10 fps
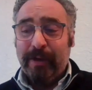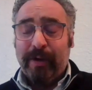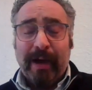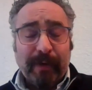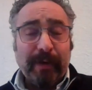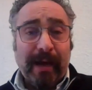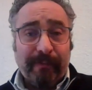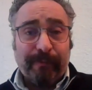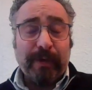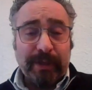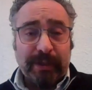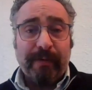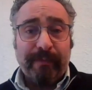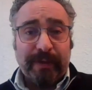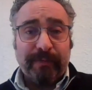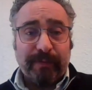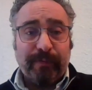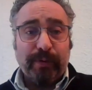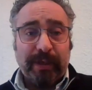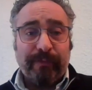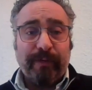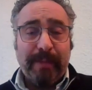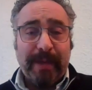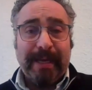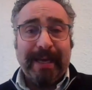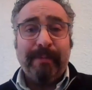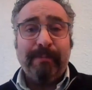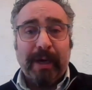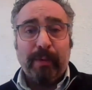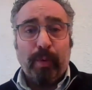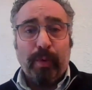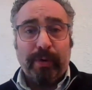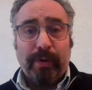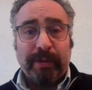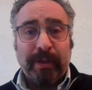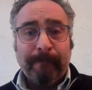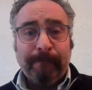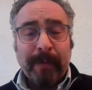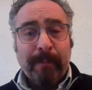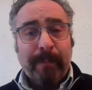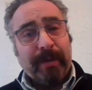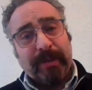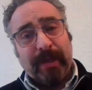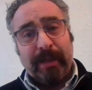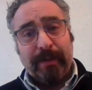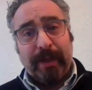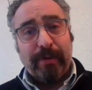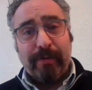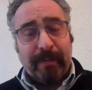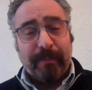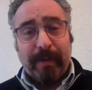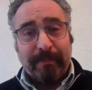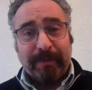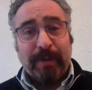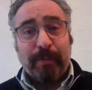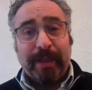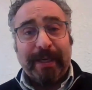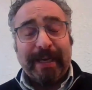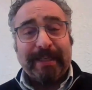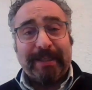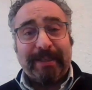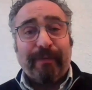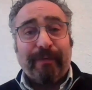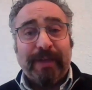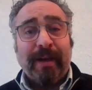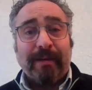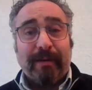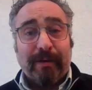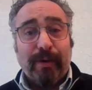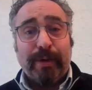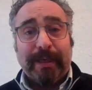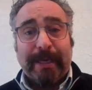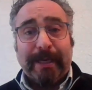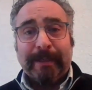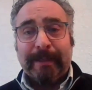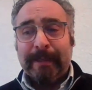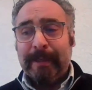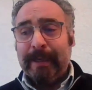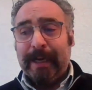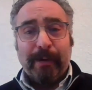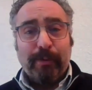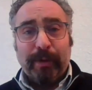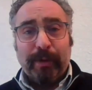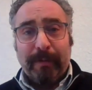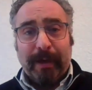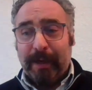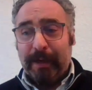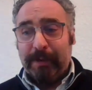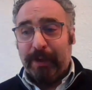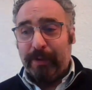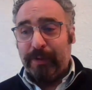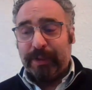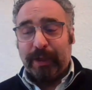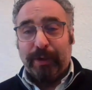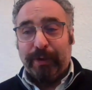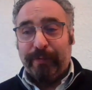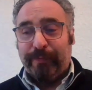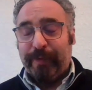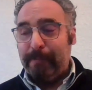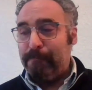I've Conservatives voting for me in my ward because they know I'm someone that gets stuff done locally. And I will, there's a lot of